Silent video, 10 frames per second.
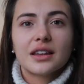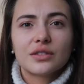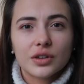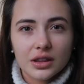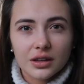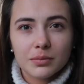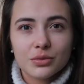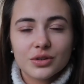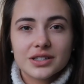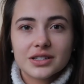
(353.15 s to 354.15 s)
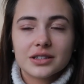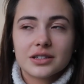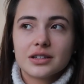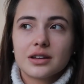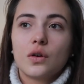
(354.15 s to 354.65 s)
It's really important
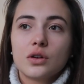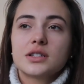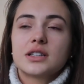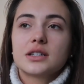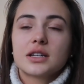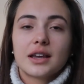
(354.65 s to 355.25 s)
to audit